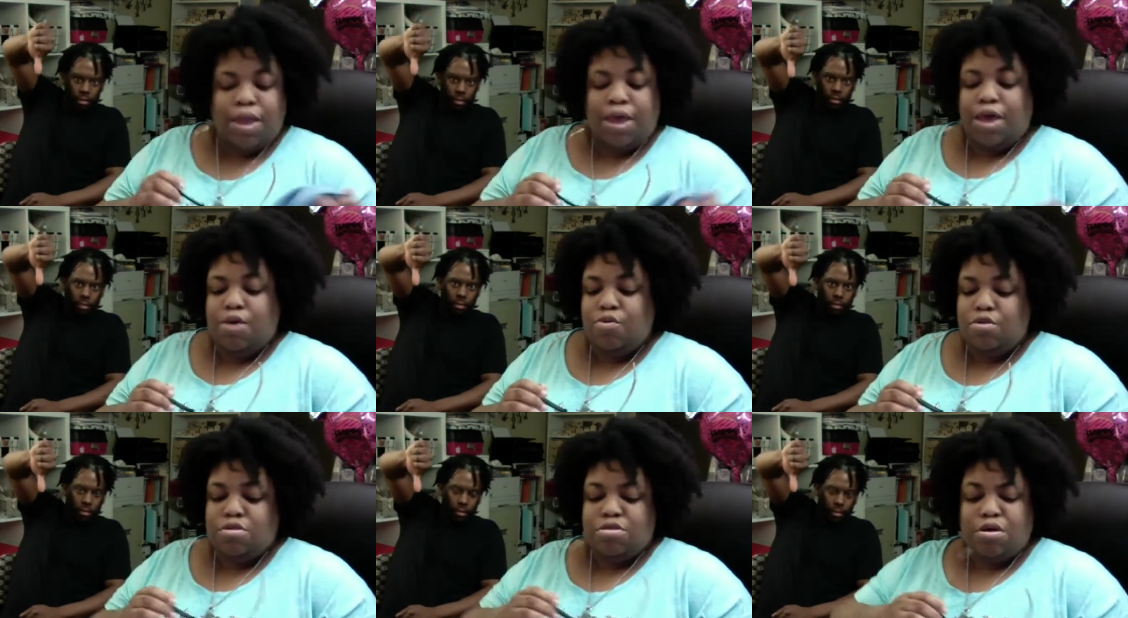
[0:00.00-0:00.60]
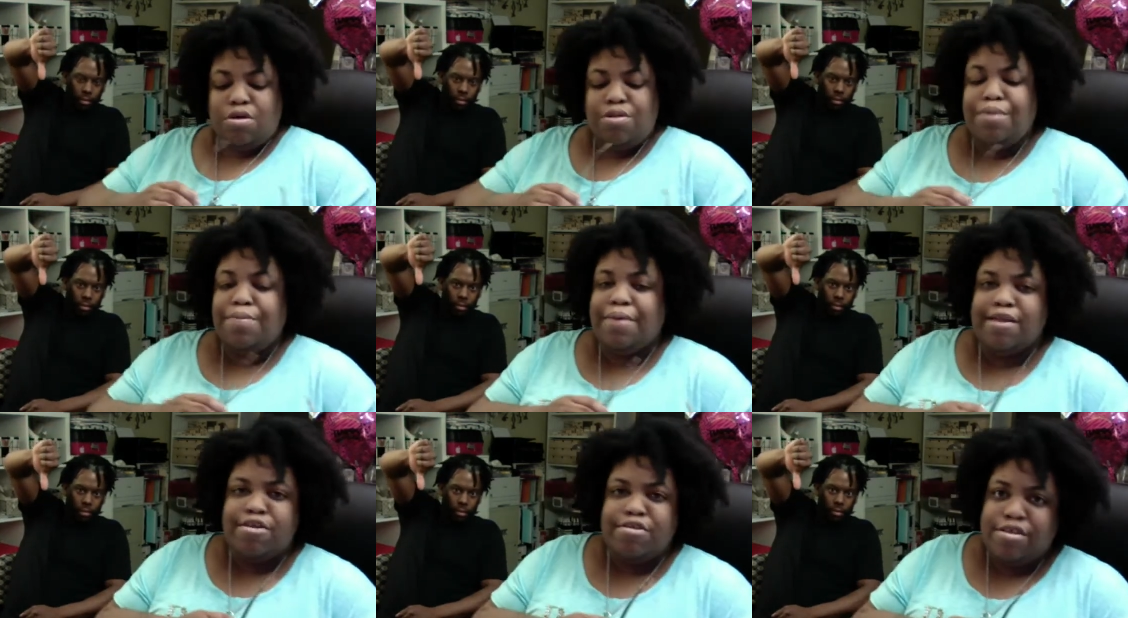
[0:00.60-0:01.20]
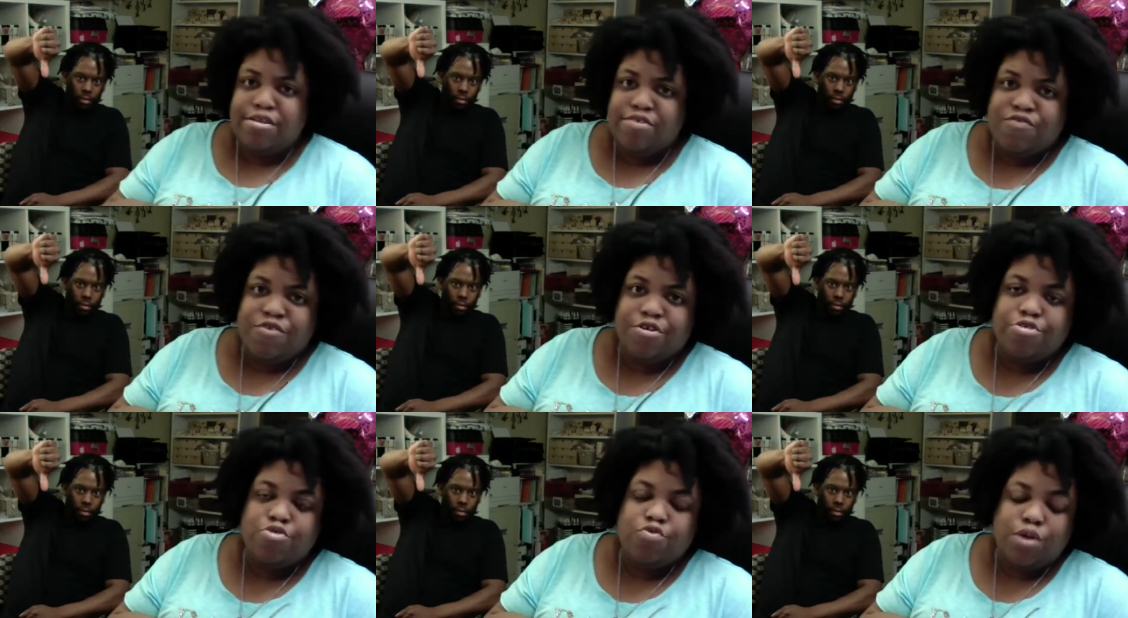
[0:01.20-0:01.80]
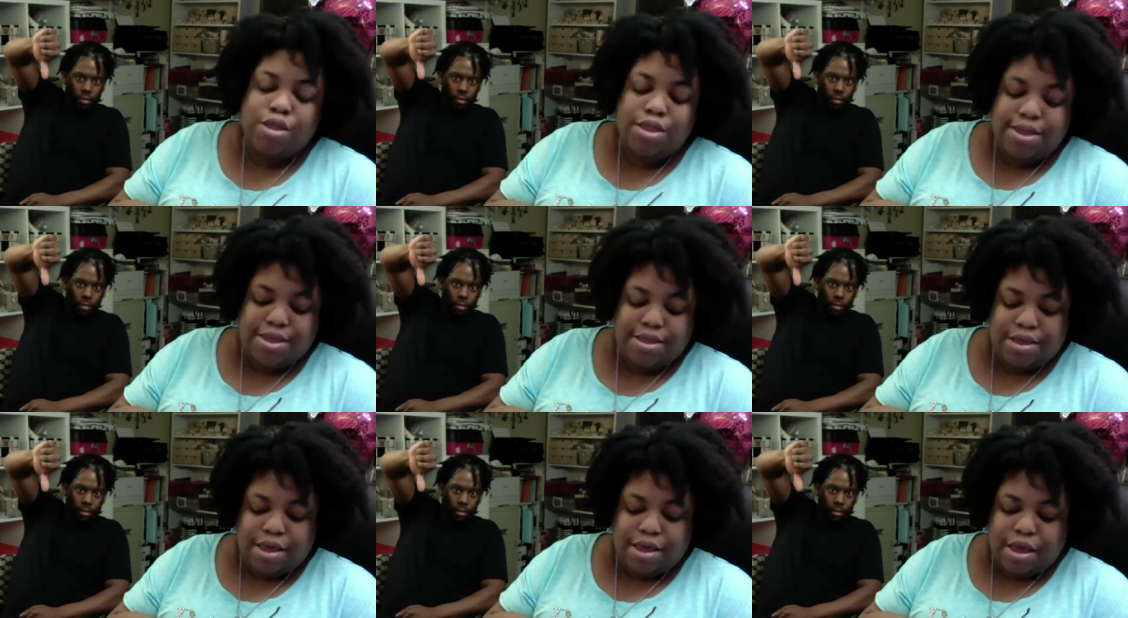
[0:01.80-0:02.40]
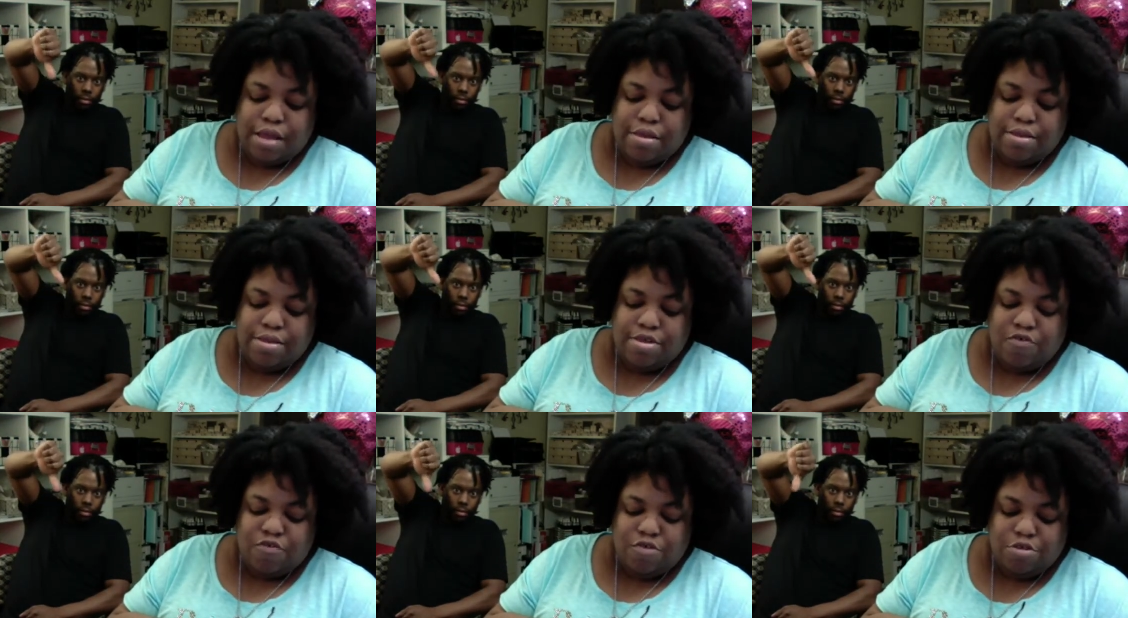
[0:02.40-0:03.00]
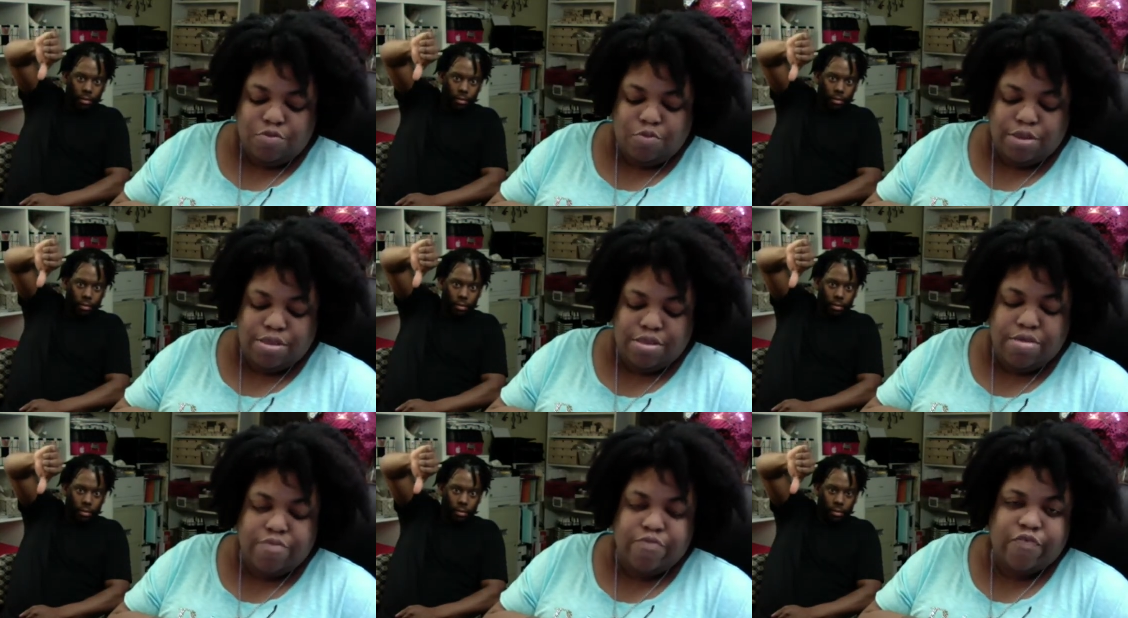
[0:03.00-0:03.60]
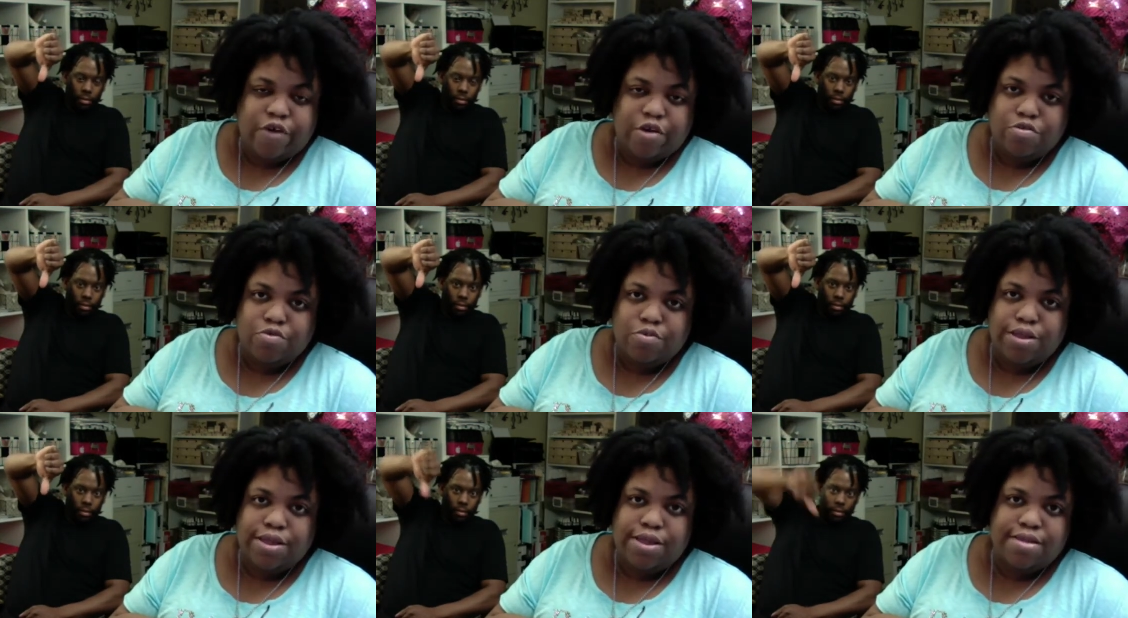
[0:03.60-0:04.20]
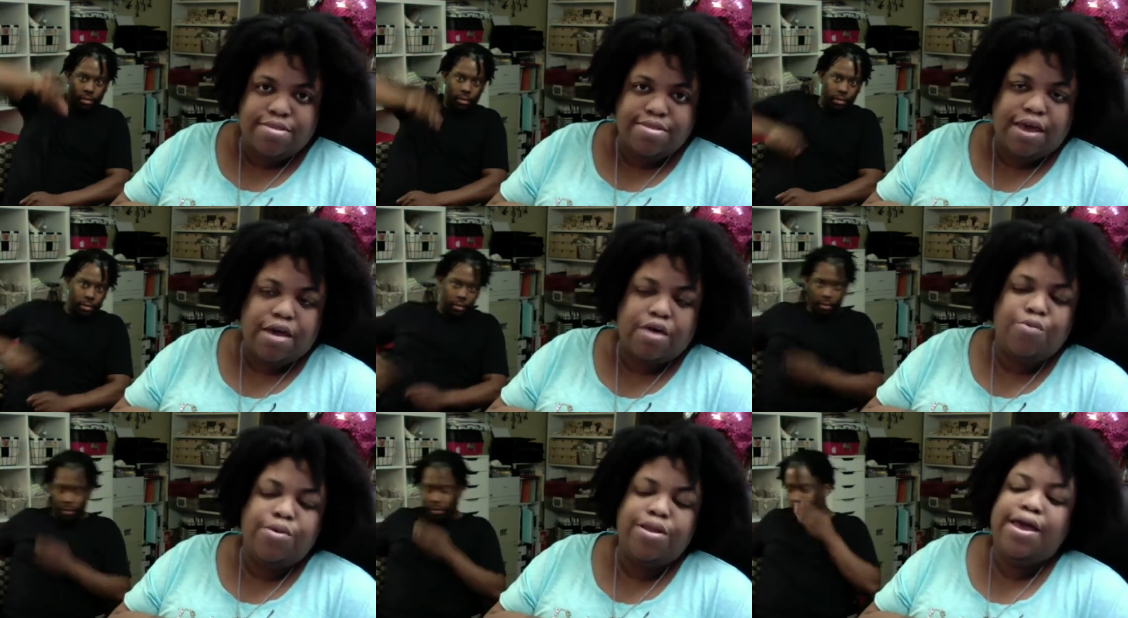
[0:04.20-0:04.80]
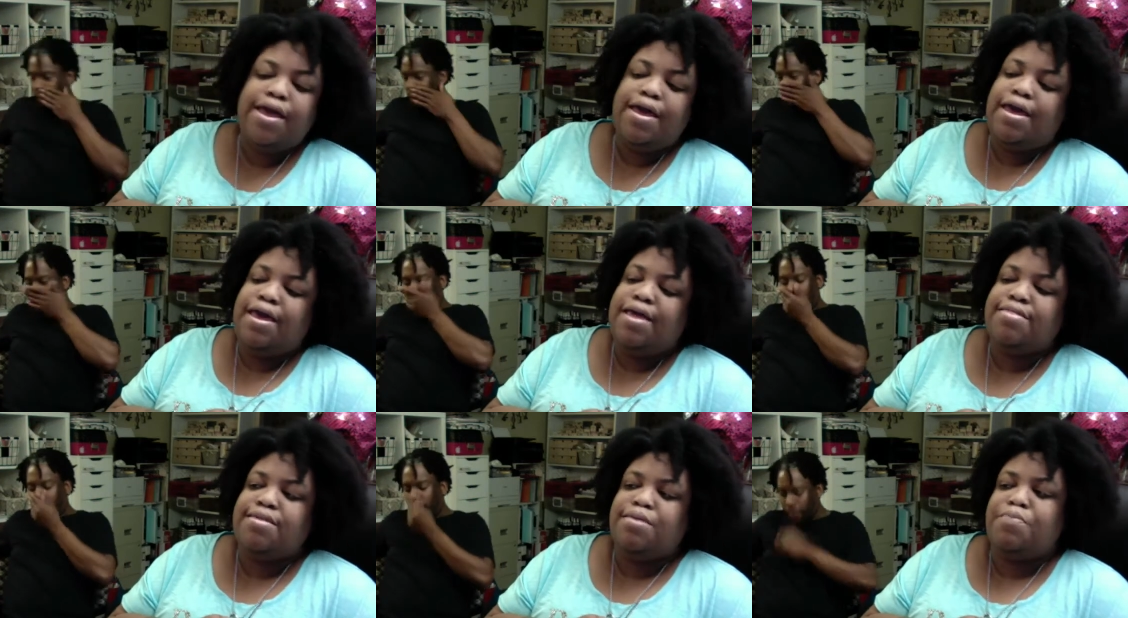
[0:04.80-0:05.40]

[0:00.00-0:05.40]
Speaker 1: it was totally better than the first one. Uh, the difference with the first one and the second one is that